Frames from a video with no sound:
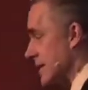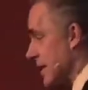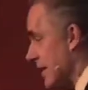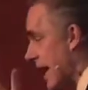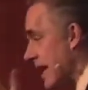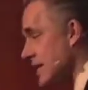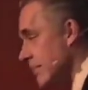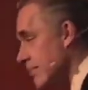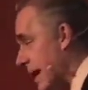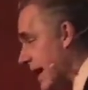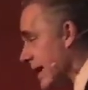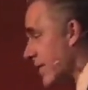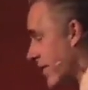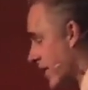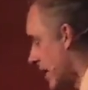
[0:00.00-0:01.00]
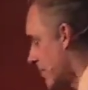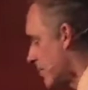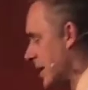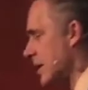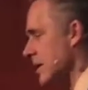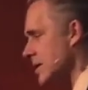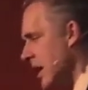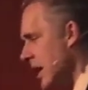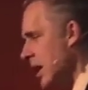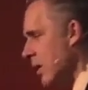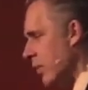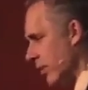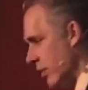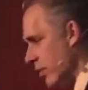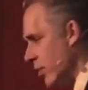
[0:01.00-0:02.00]
and that's a bad thing, because
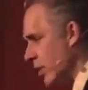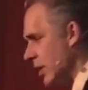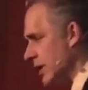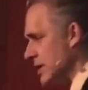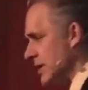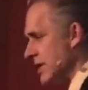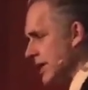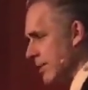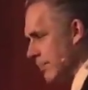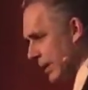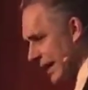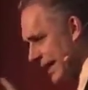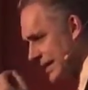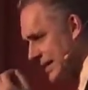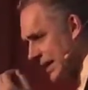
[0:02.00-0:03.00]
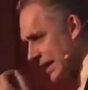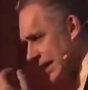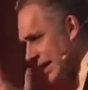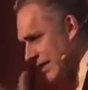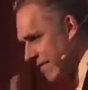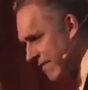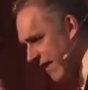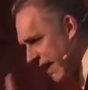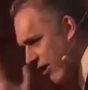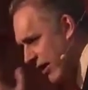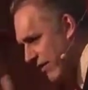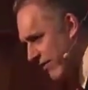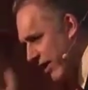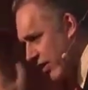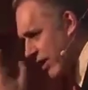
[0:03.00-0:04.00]
when the world is a dim place, it can get very,
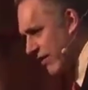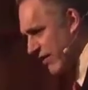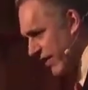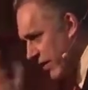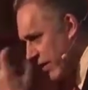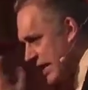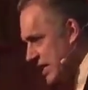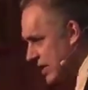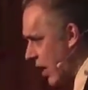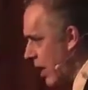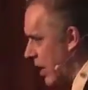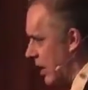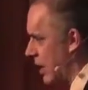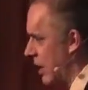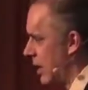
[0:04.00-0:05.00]
very, very dark.